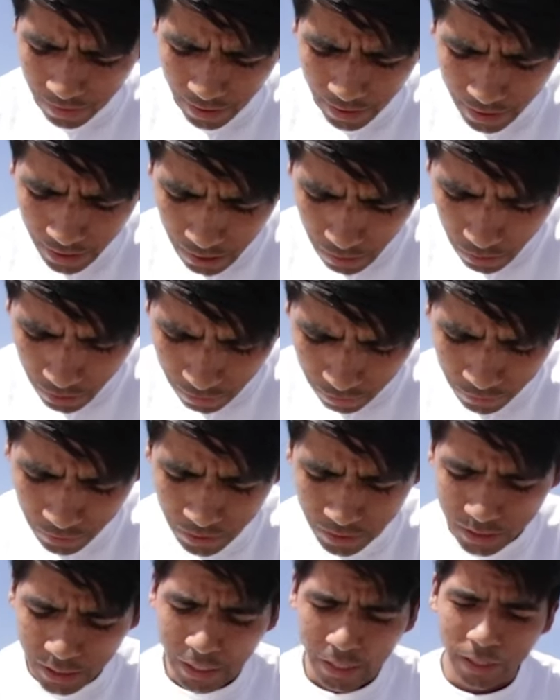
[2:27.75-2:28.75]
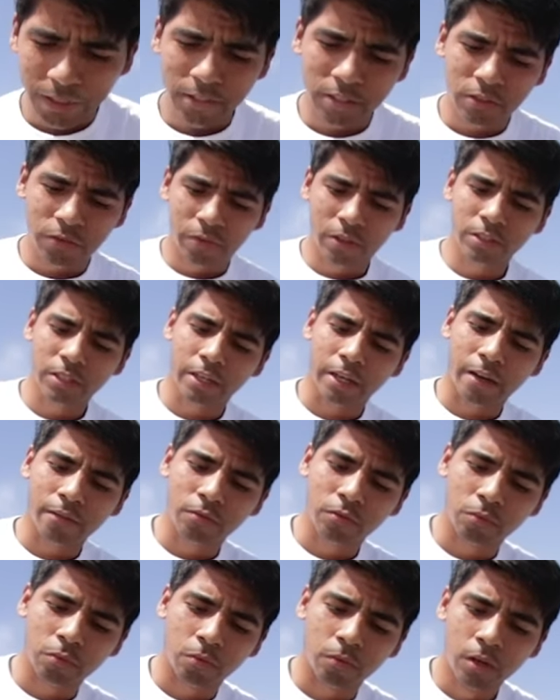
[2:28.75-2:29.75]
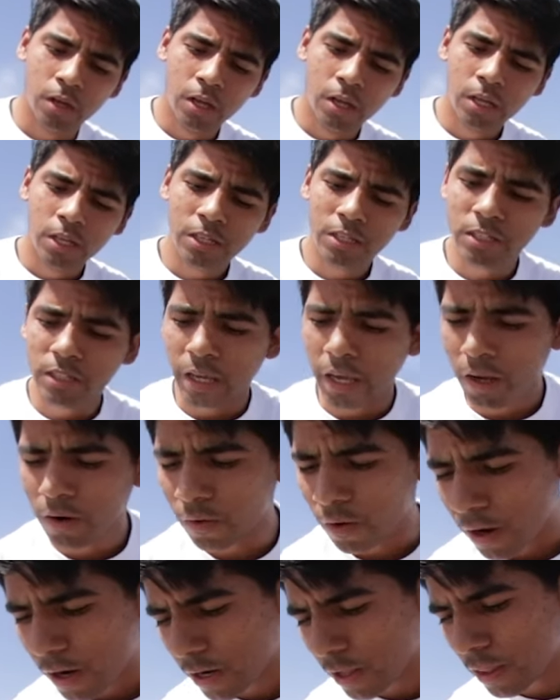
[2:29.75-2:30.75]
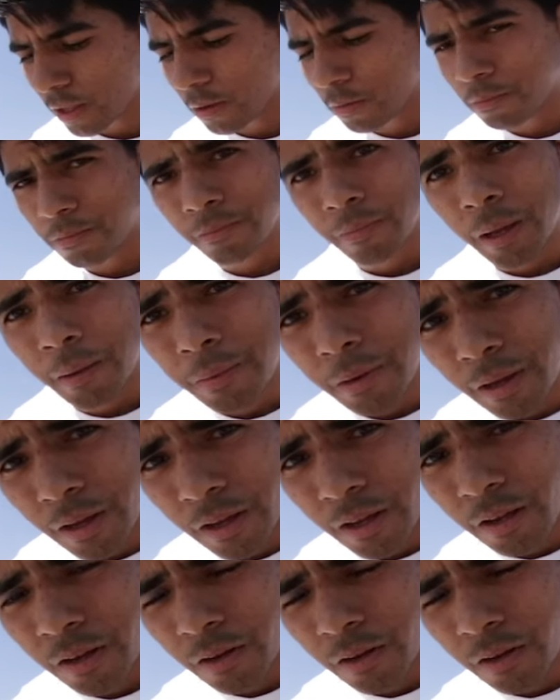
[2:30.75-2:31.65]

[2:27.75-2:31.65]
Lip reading: Right now, what it feels like, it just feels like I have to skate around in them, maybe